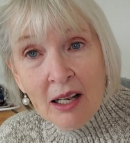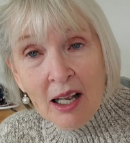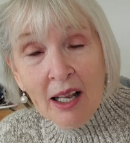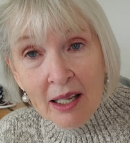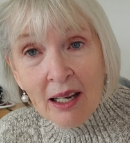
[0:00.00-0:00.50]

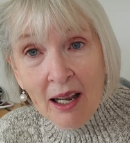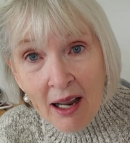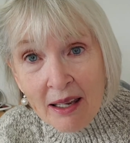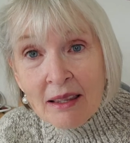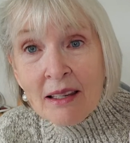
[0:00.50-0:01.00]

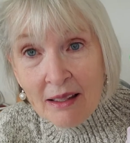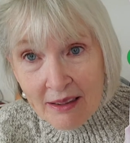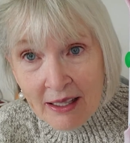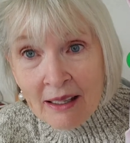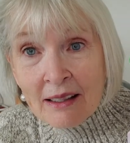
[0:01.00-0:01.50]
I
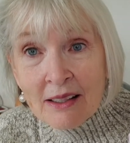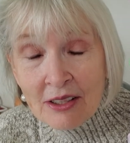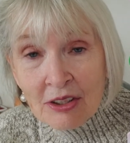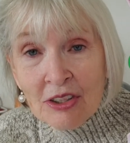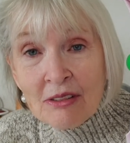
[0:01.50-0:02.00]
think it's
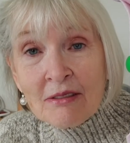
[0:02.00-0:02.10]
good,